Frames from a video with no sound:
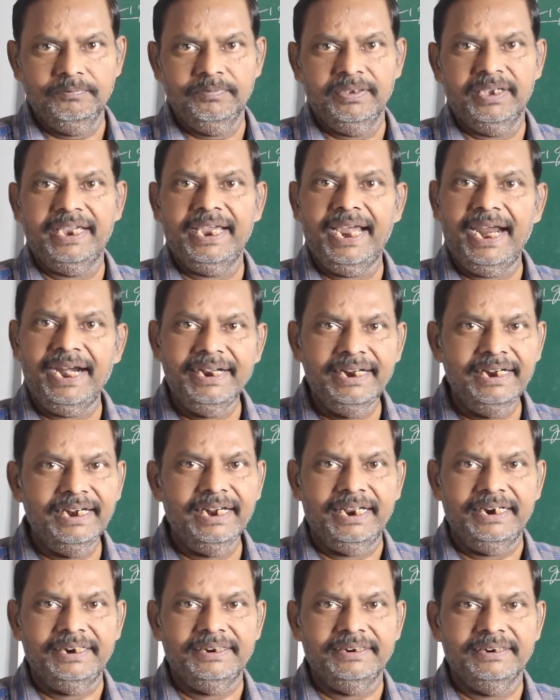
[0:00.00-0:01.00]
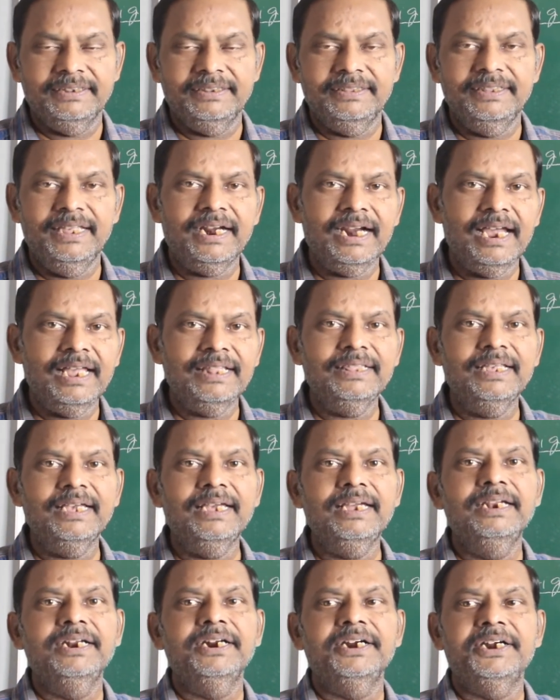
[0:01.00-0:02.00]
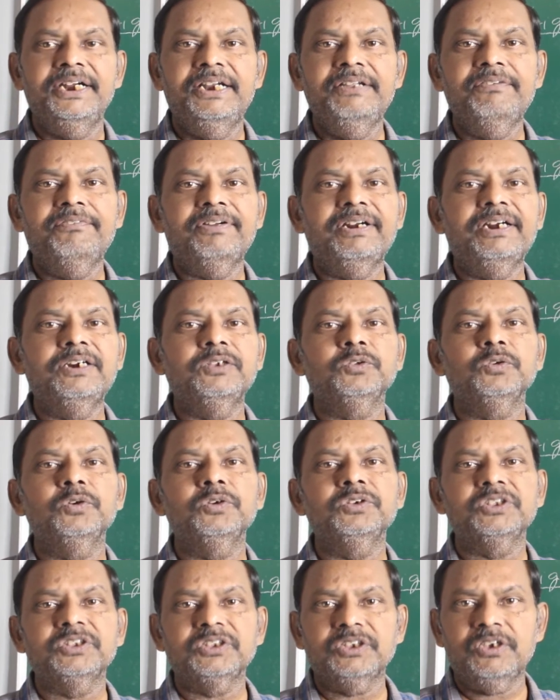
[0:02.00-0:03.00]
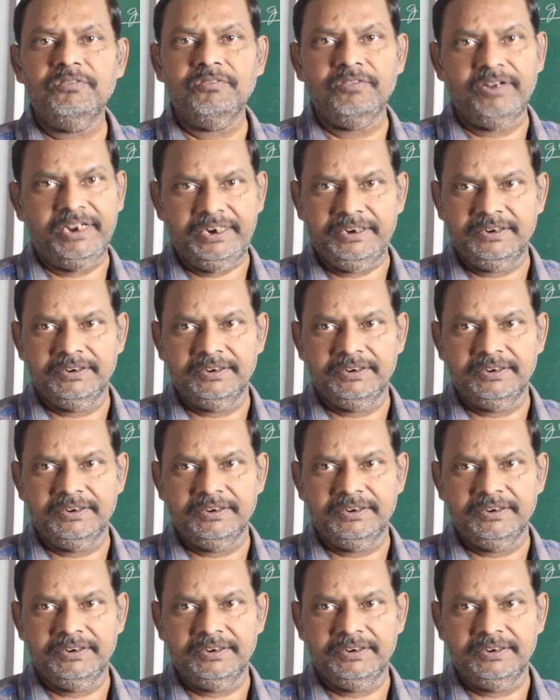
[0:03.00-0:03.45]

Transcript: candle light, they are all the different sources of light.